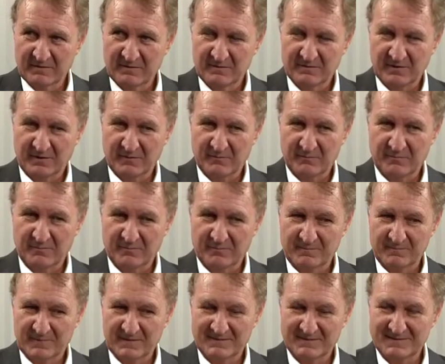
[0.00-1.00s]
So
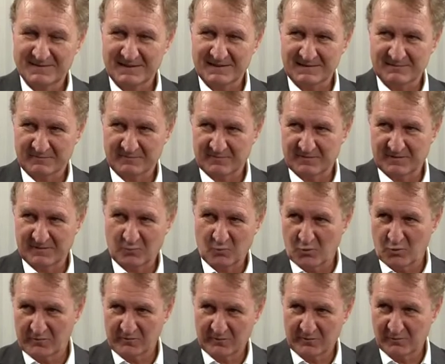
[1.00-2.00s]
it seems that,
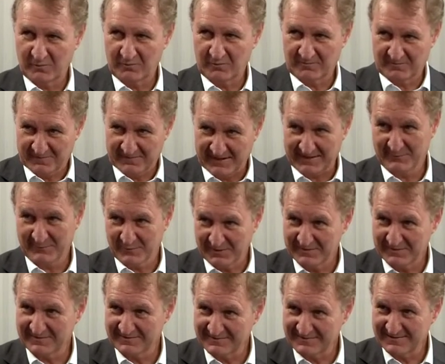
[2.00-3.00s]
warts and all, that
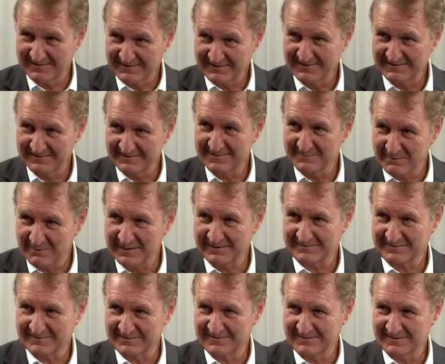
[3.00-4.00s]
one is the
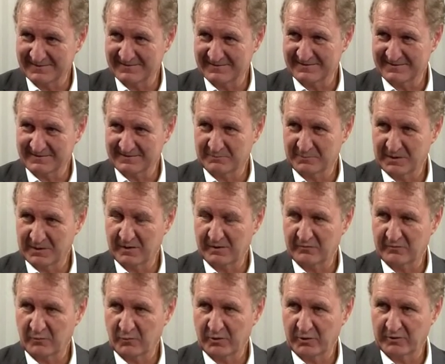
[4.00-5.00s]
best. It's been
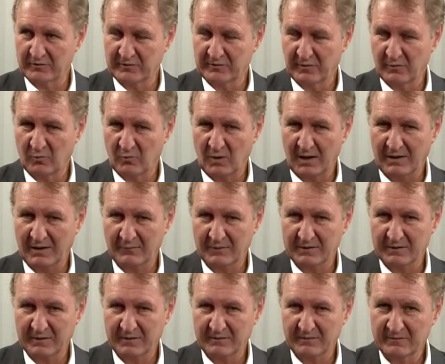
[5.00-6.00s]
known to work. So why
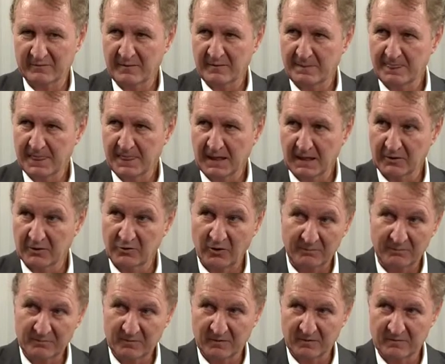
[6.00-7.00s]
we don't
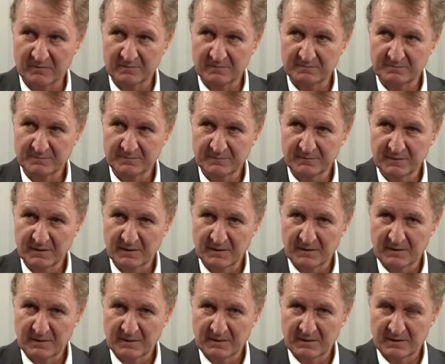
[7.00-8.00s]
adopt it,
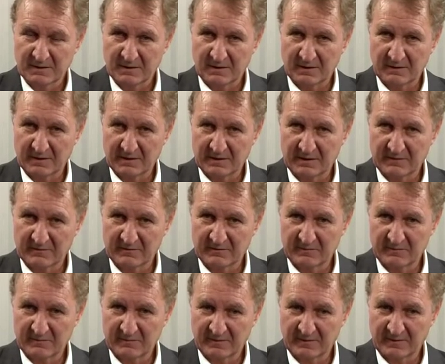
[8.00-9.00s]
I think,
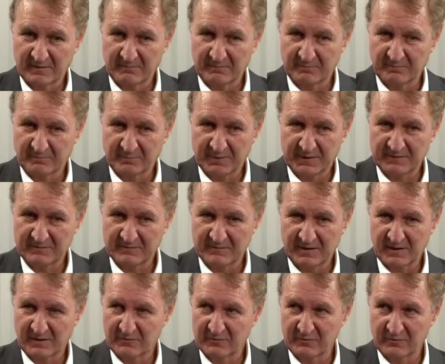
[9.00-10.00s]
is
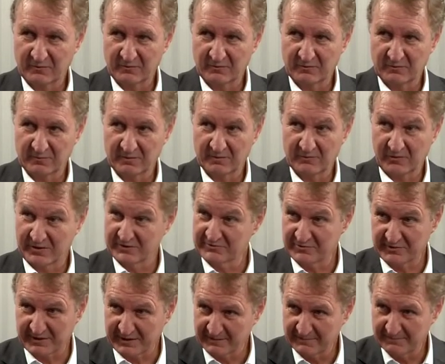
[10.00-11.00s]
best known to the
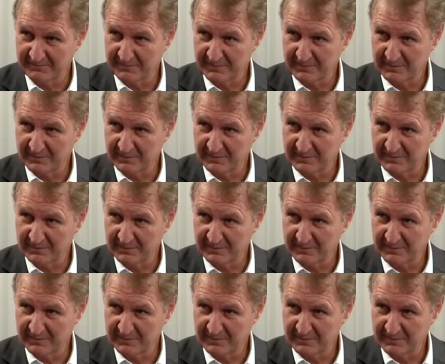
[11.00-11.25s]
Treasury.